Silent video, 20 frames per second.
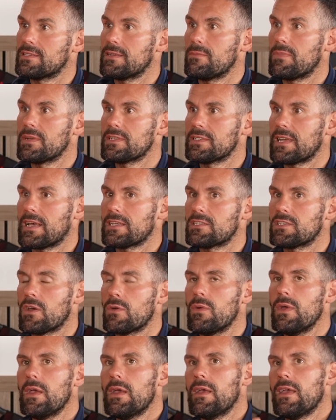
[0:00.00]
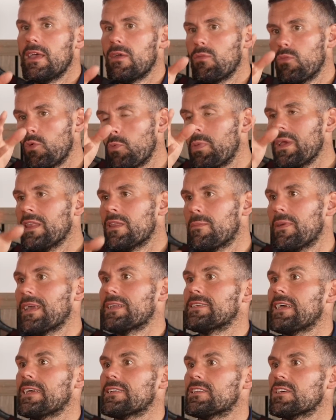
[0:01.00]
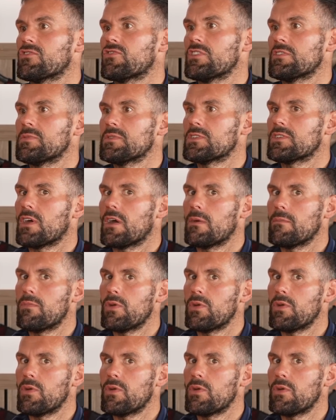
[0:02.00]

Simple as that. So it will be the big test at Christmas time.